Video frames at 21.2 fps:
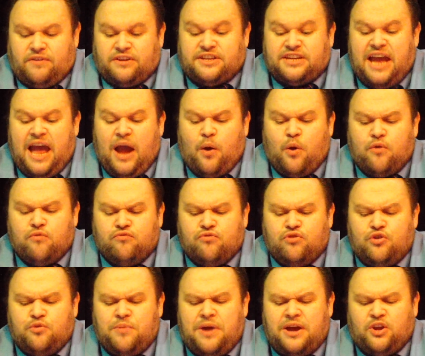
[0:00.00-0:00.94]
The
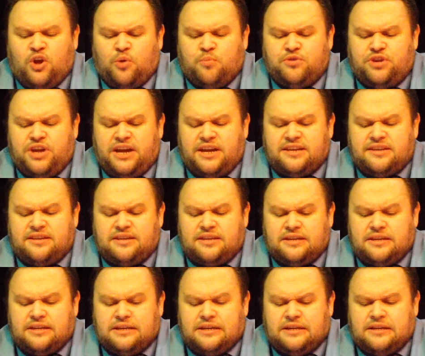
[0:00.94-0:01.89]
tower room had
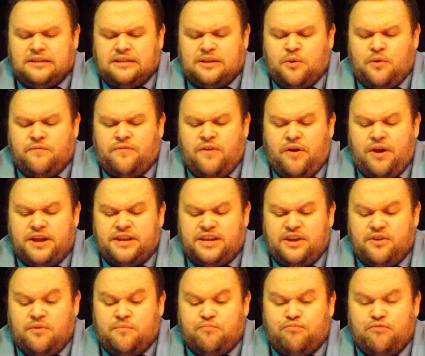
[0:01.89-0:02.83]
objects that were very
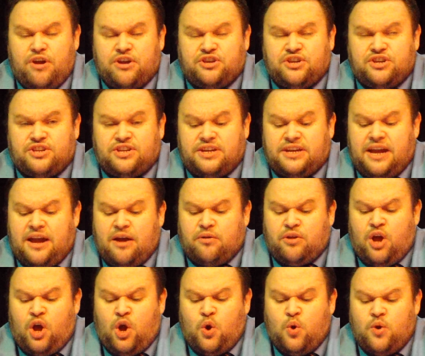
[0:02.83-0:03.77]
dear and precious to
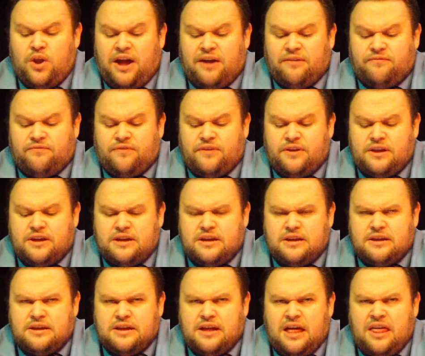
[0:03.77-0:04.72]
Count Olaf,
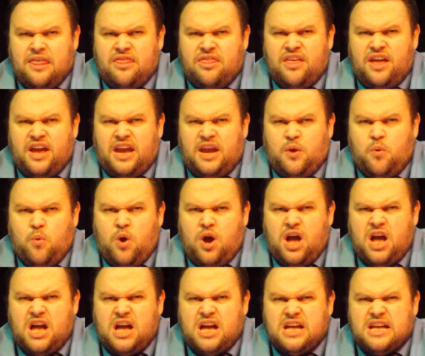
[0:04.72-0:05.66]
and they
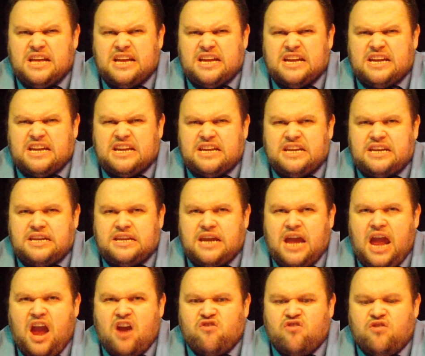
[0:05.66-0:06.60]
were
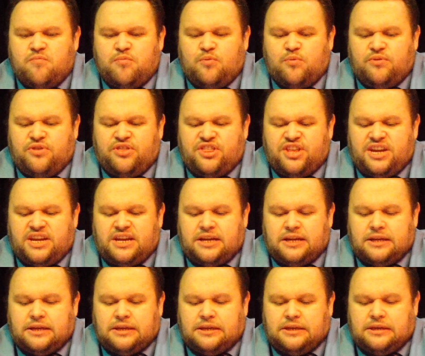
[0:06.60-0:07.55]
terrible
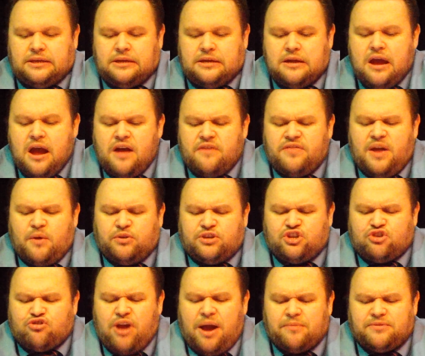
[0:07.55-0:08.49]
things. There
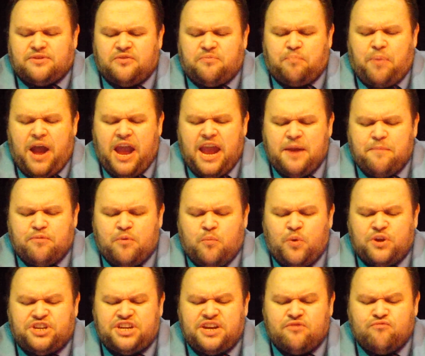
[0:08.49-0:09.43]
were scraps of paper
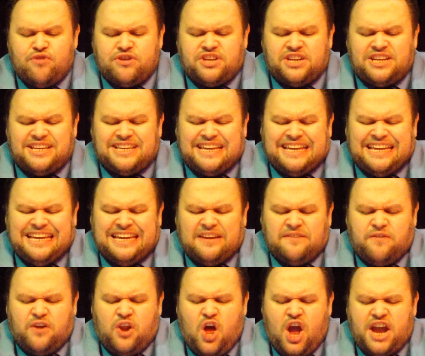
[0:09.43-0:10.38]
on which he had written his
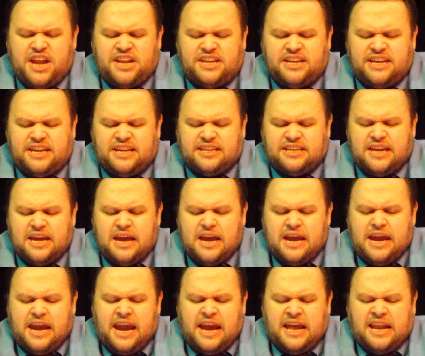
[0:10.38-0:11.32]
evil ideas
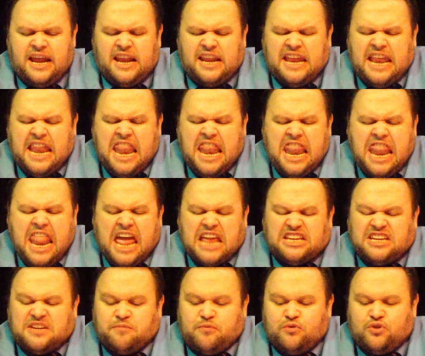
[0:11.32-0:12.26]
in an
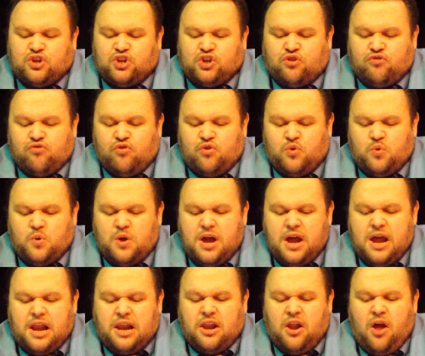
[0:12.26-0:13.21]
illegible
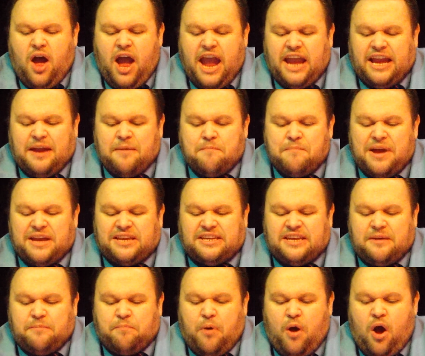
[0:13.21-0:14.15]
scrawl, lying in
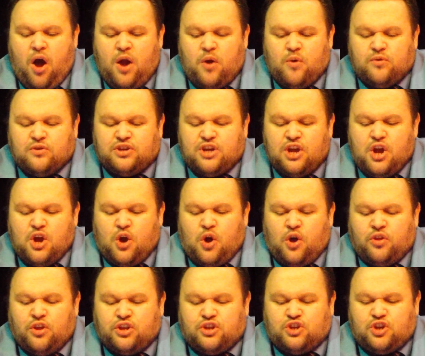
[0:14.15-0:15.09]
messy piles
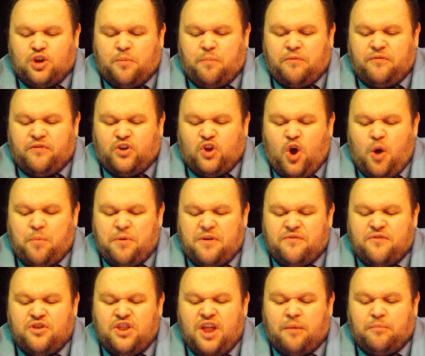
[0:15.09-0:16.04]
on the top of a
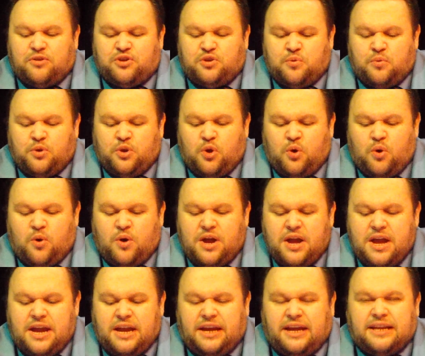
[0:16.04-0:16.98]
copy of Nuptial
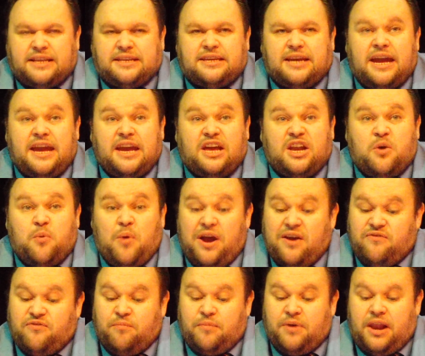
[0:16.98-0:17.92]
Law he had taken
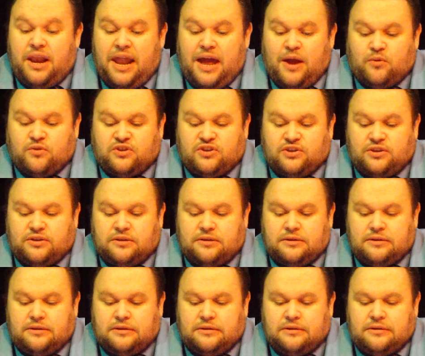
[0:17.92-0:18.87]
away from Klaus.
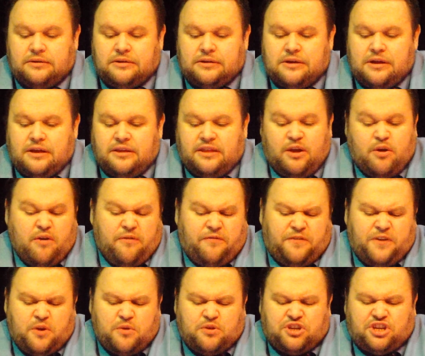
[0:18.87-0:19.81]
There
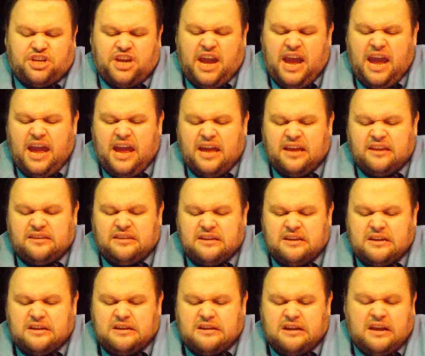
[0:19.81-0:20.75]
were a few chairs
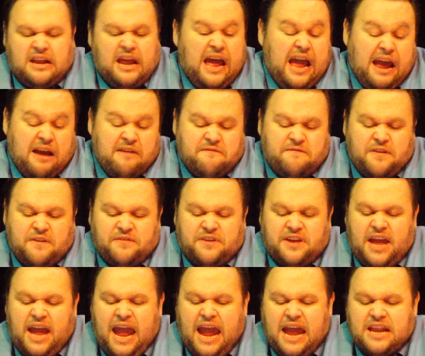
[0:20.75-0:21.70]
and a handful
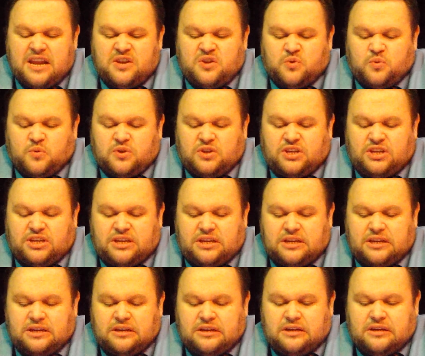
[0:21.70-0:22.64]
of
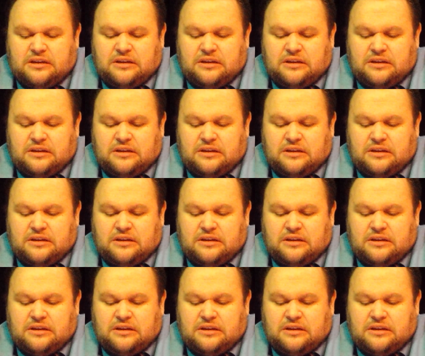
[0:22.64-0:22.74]
candles,